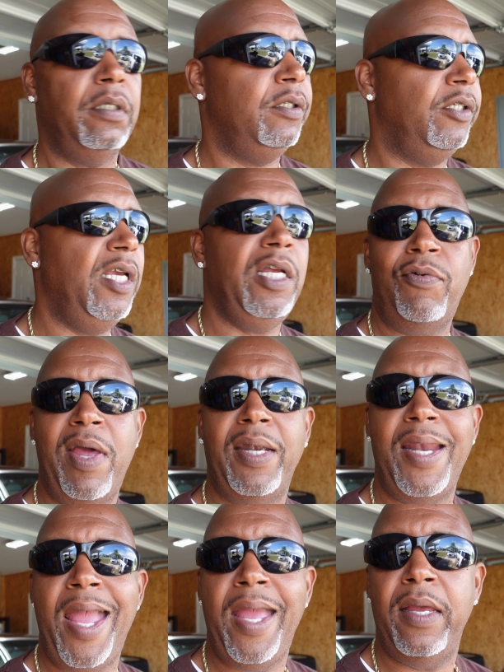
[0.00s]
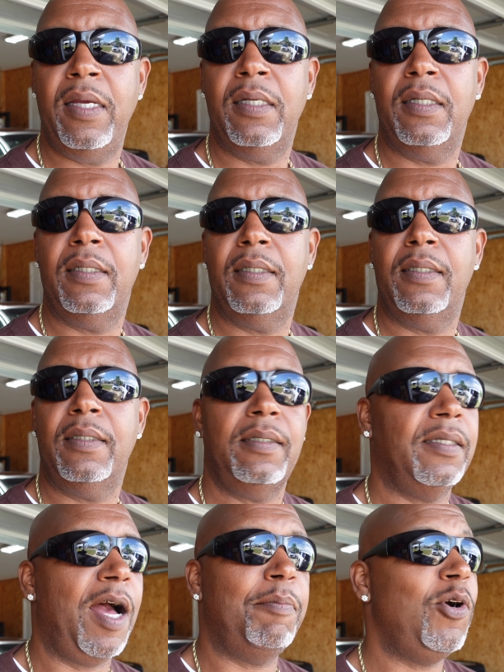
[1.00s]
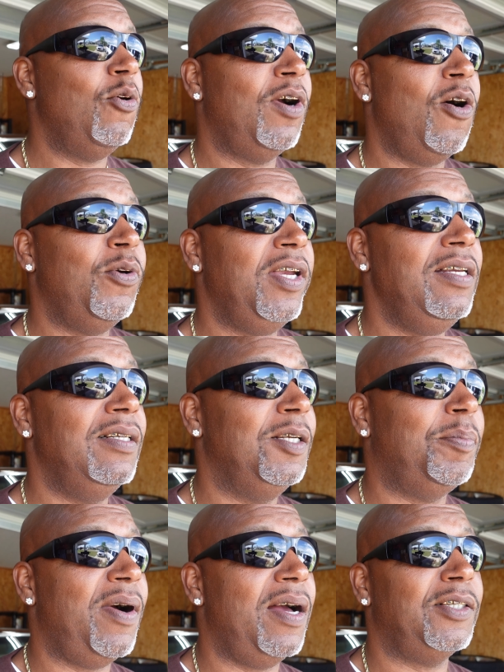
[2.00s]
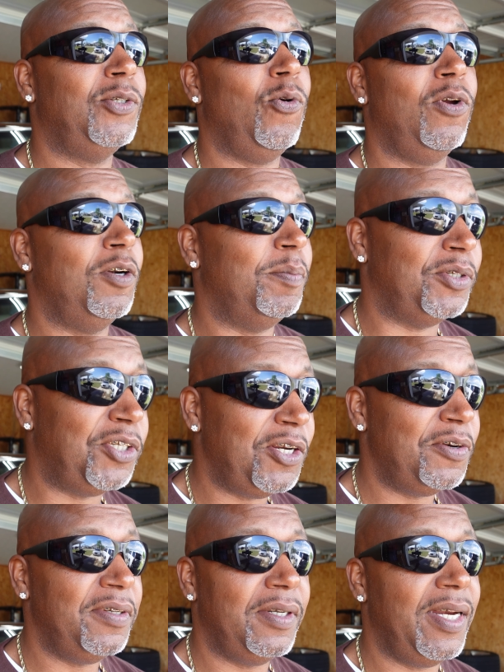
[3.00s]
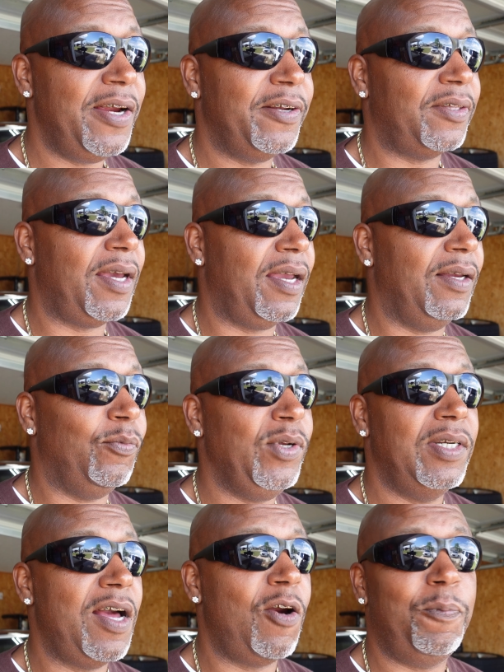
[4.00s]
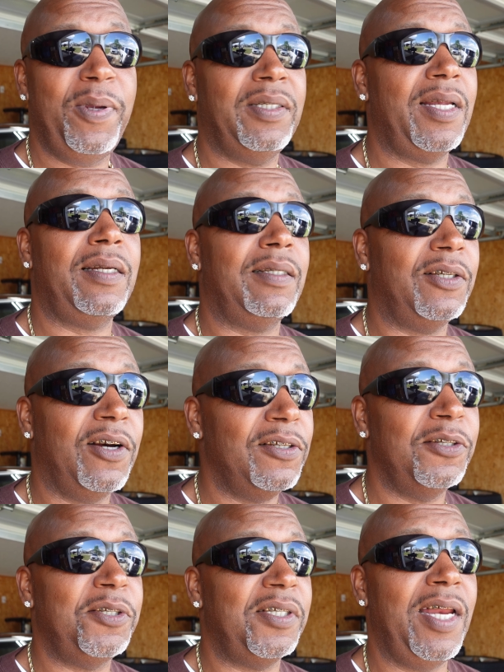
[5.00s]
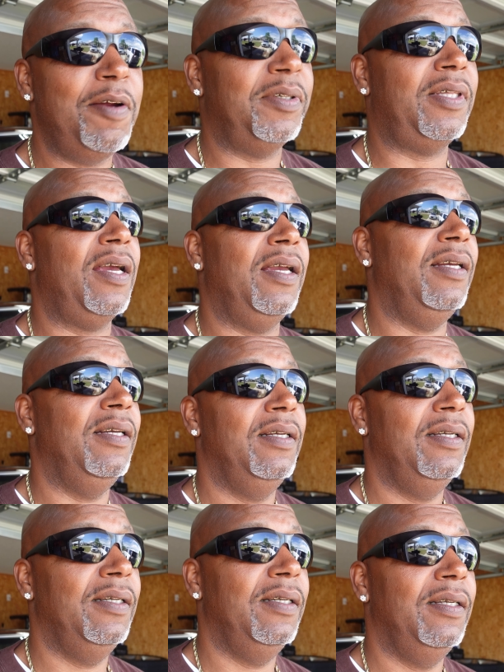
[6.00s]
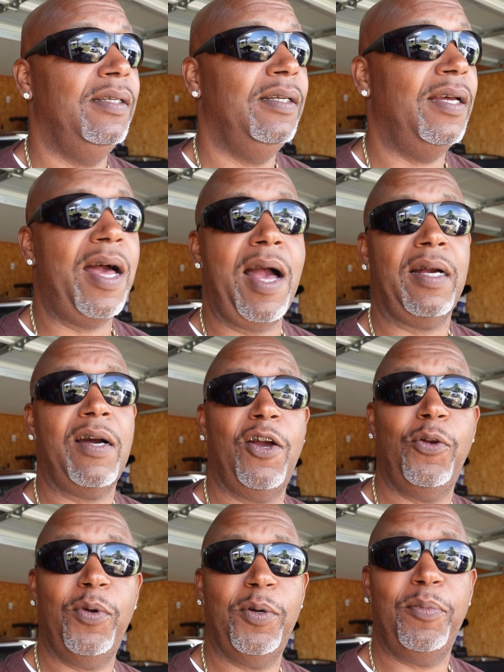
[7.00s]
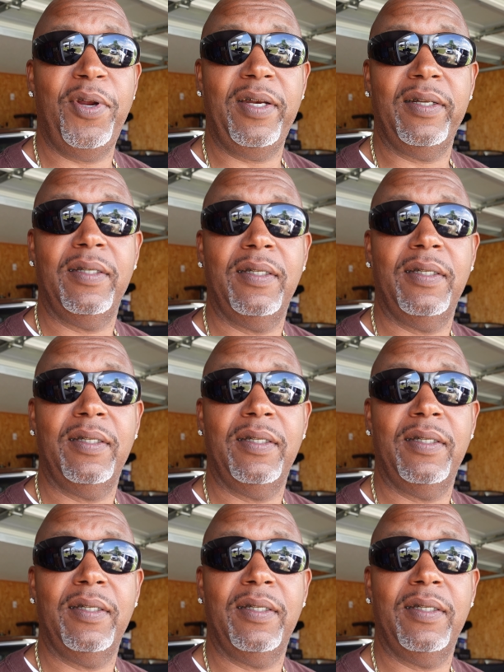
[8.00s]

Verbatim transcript: You ain't ready now? I'm gonna go and give you the deposit order, the material, and everything. We've already picked out the colors and everything. I'll call you when I'm ready.